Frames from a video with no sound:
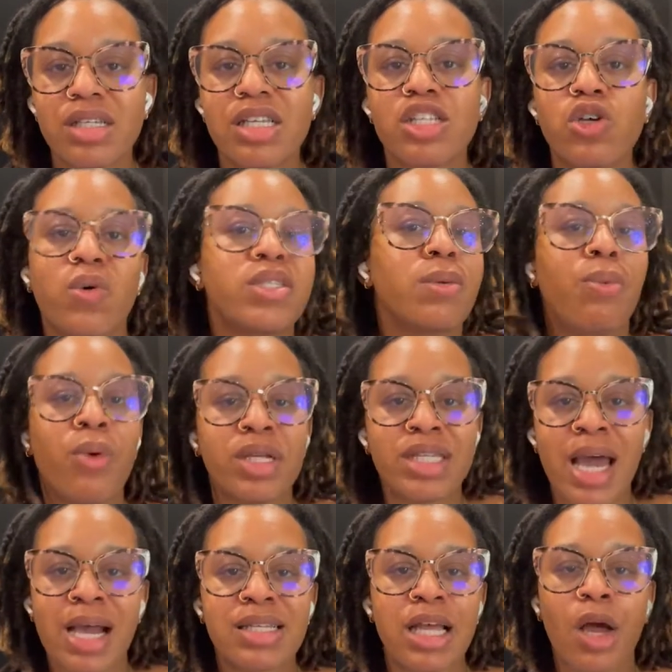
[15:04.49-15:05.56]
And so it's important to
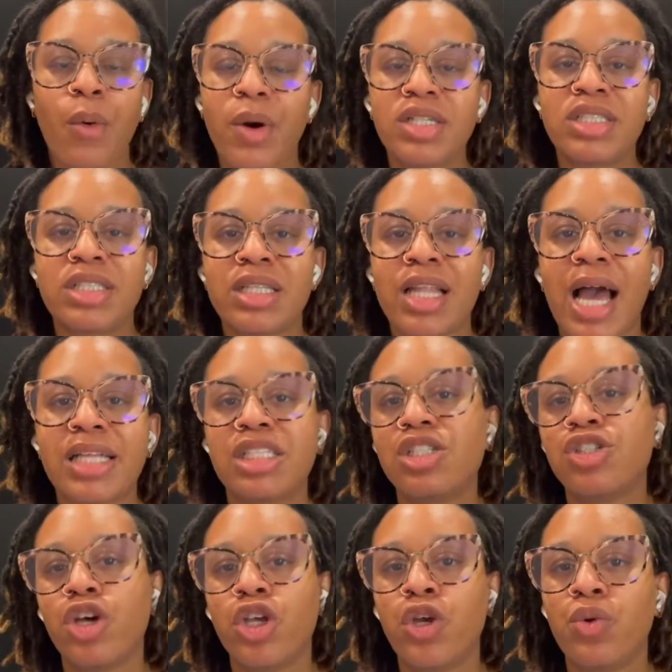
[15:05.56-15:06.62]
ask that question, like, just
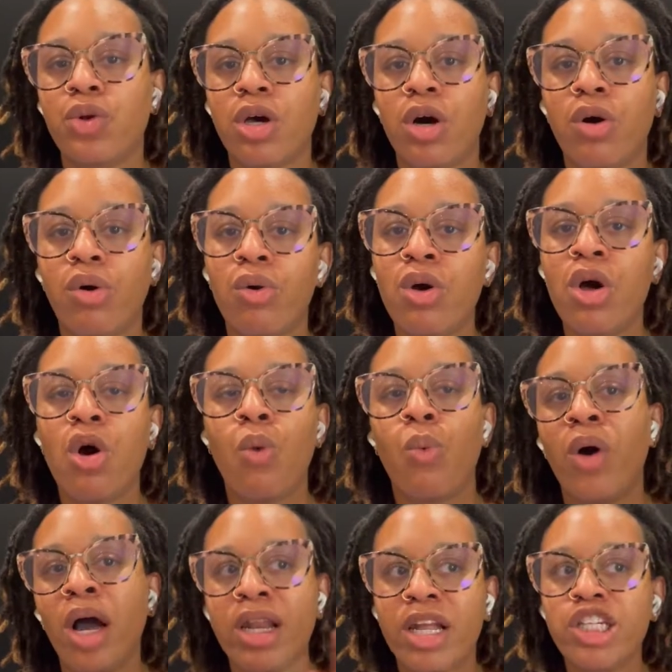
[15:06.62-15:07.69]
so you know,
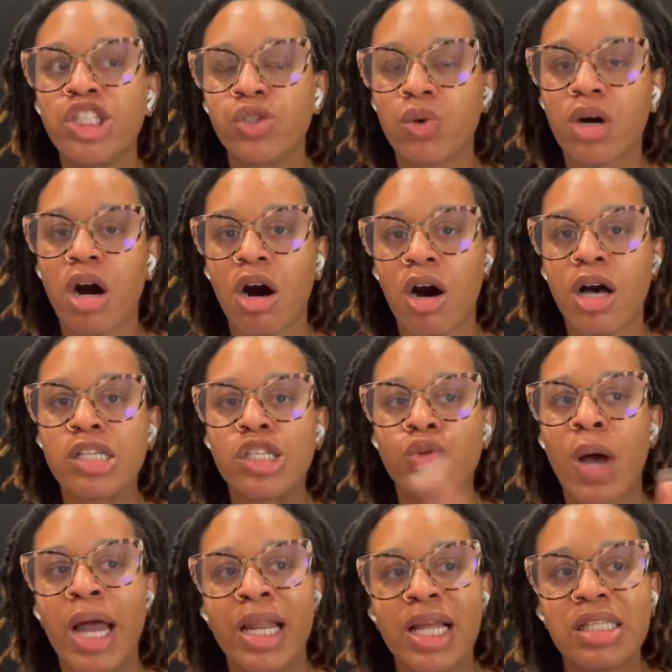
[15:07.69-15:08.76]
what additional costs do
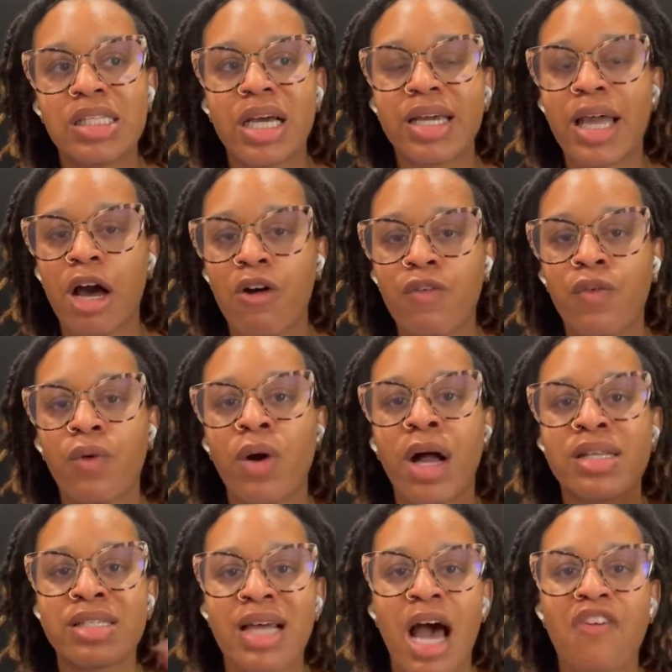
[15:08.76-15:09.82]
I need to account for
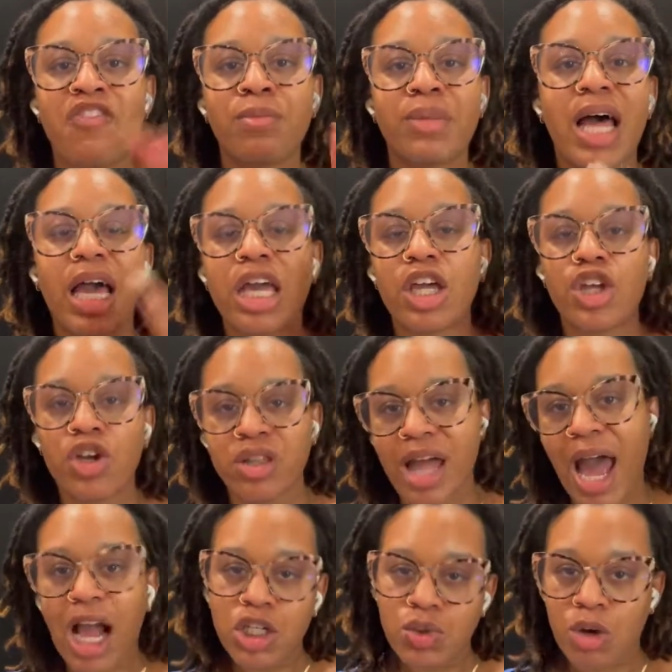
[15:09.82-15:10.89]
aside from like the
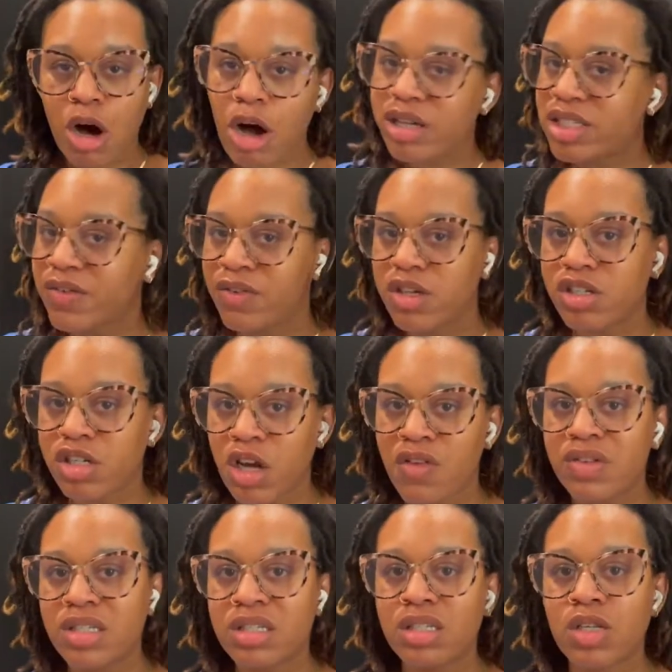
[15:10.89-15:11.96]
actual cost of your
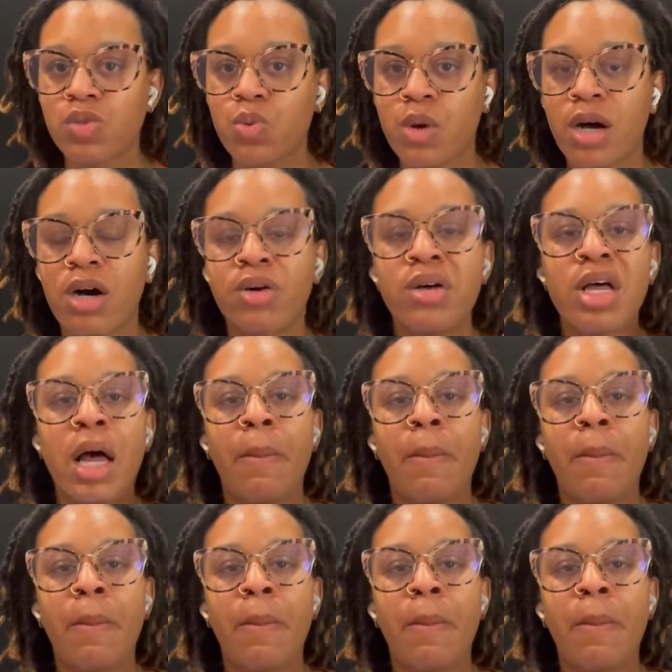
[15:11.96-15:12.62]
services as well?